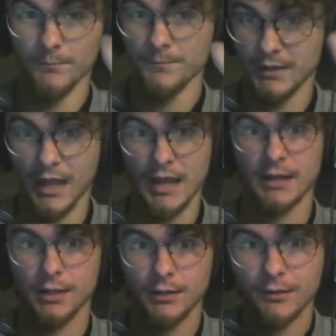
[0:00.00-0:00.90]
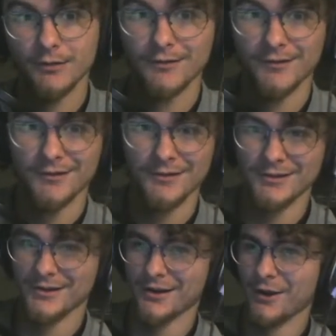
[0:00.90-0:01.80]
cake,
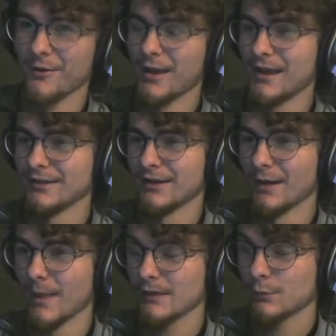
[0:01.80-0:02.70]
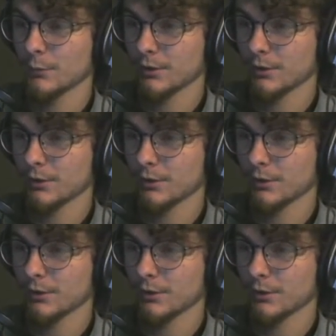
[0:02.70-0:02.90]
and that's what we're